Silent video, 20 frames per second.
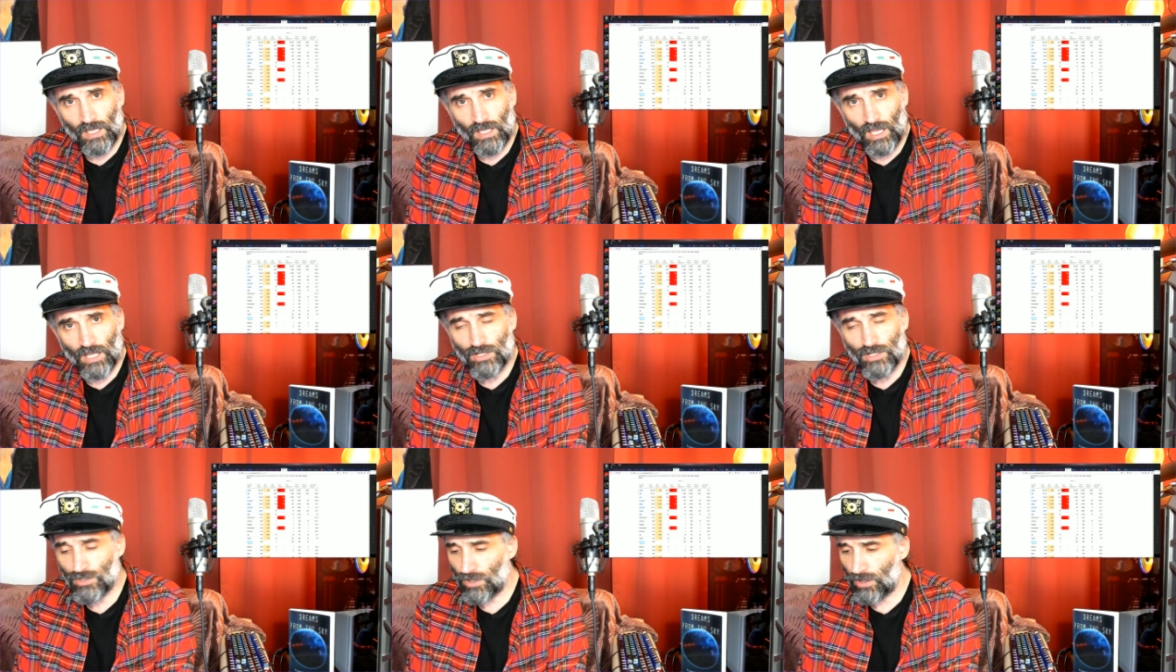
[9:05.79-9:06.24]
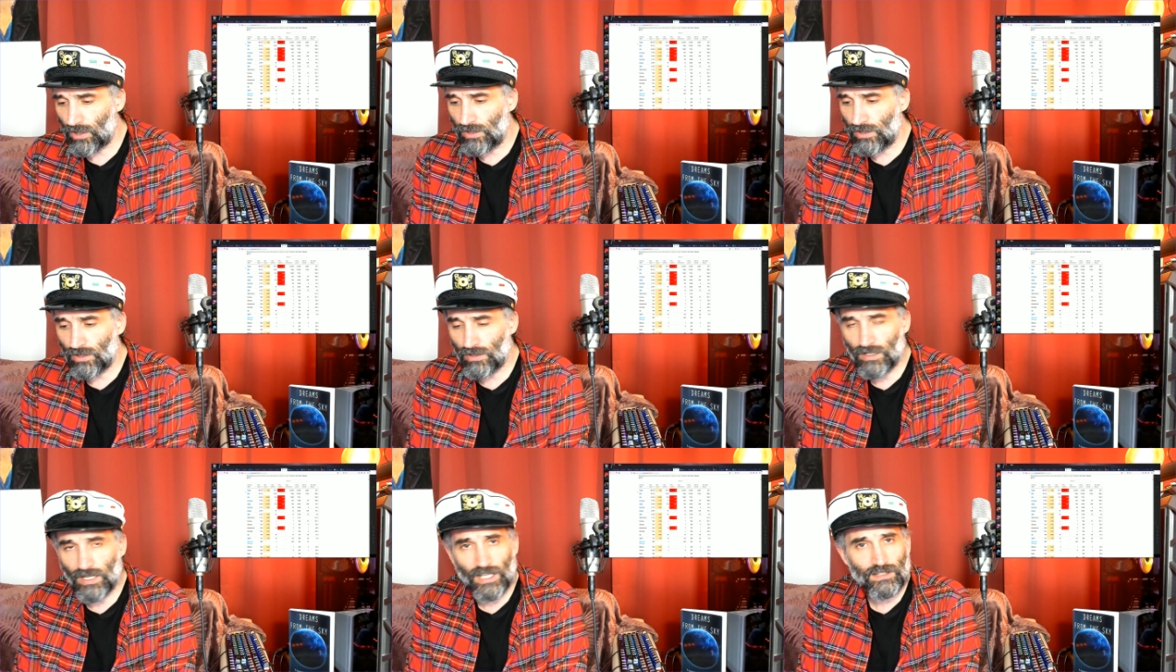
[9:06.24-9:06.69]
enjoy
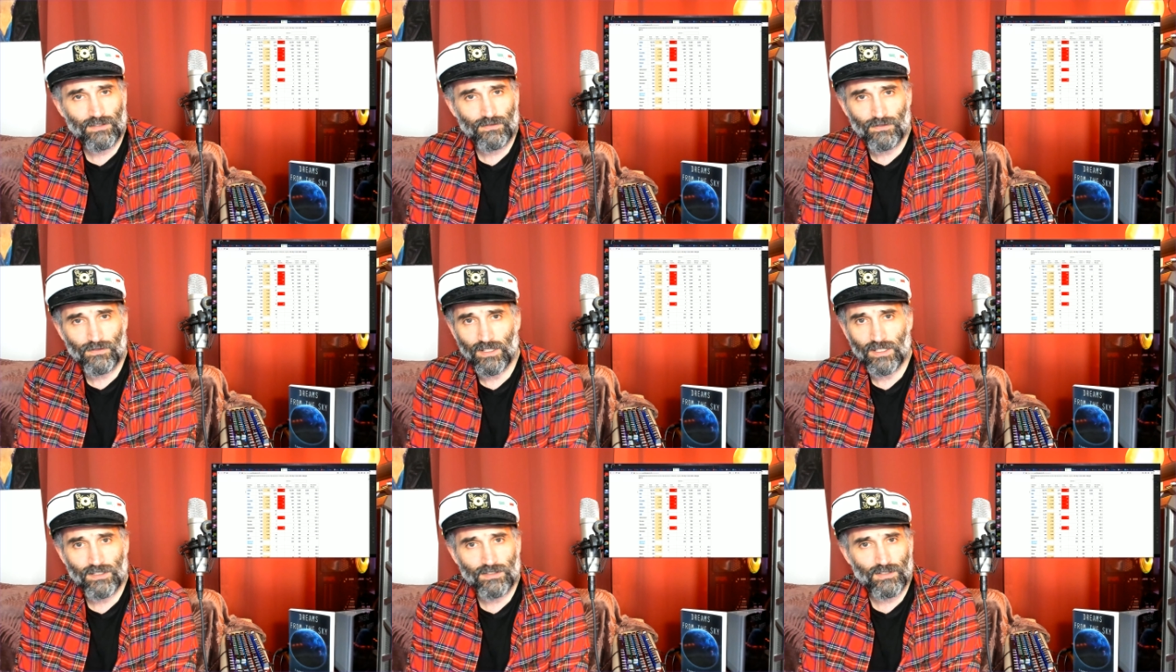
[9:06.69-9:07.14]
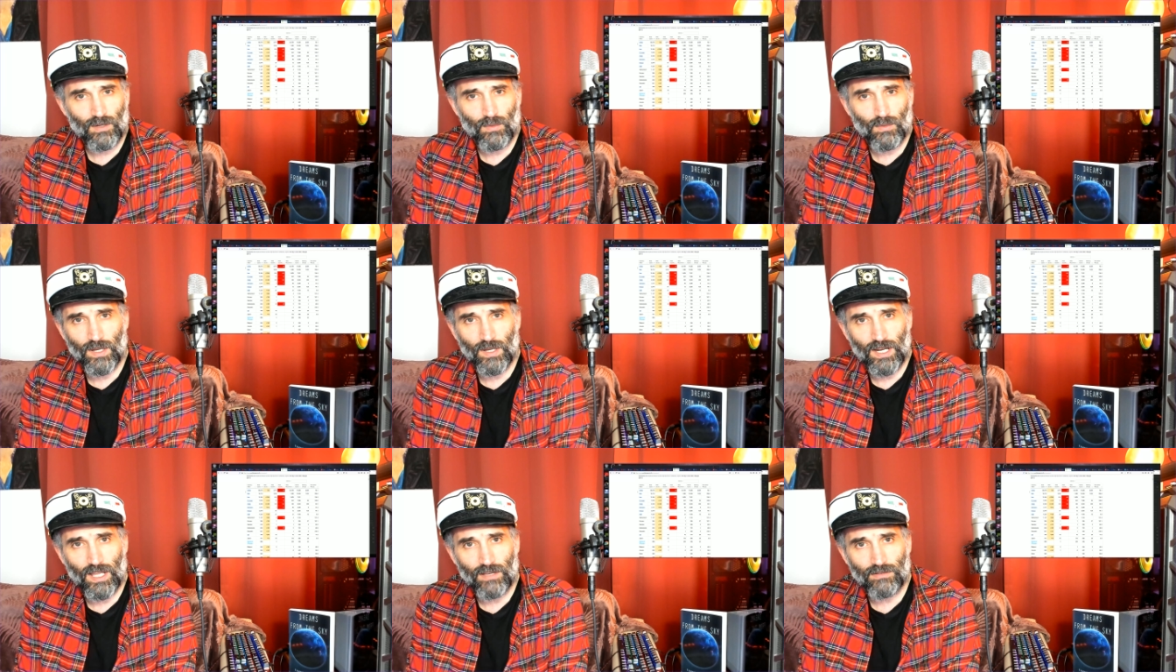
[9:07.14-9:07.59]
your Netflix or
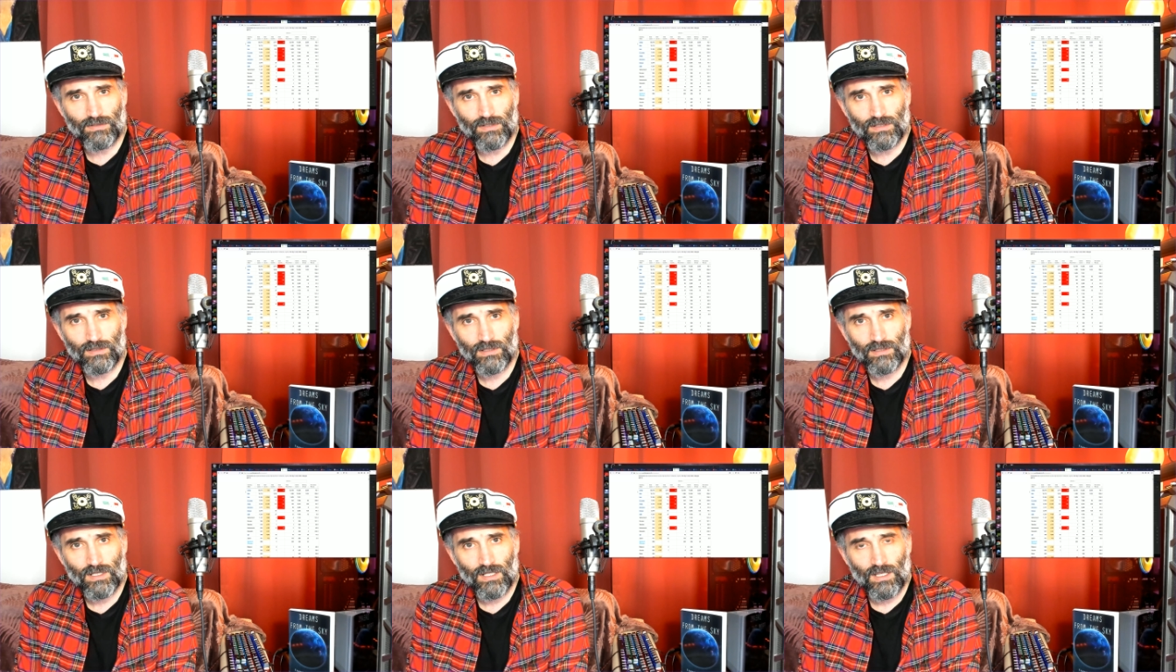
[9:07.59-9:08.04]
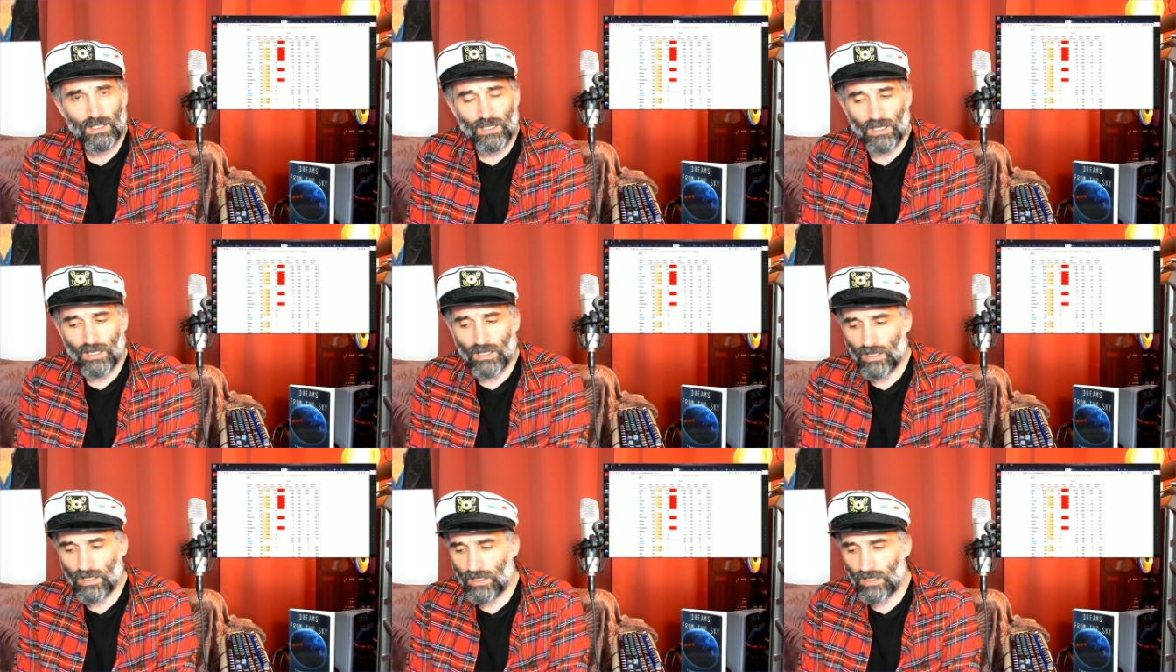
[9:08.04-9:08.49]
whatever,
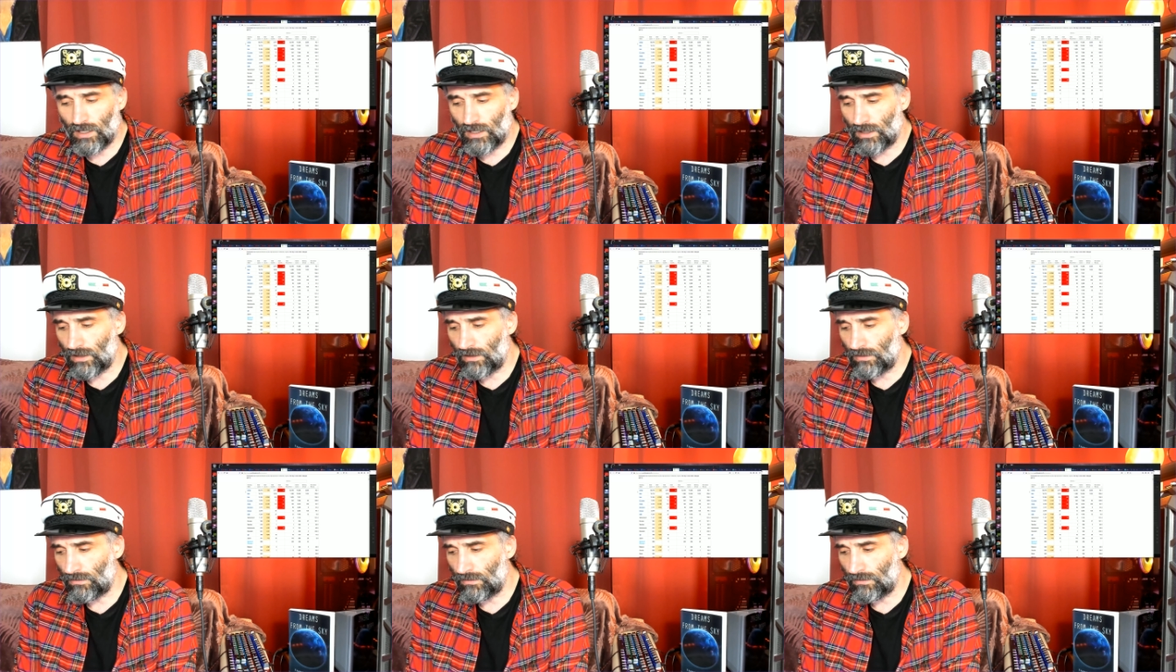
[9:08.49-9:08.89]
uh,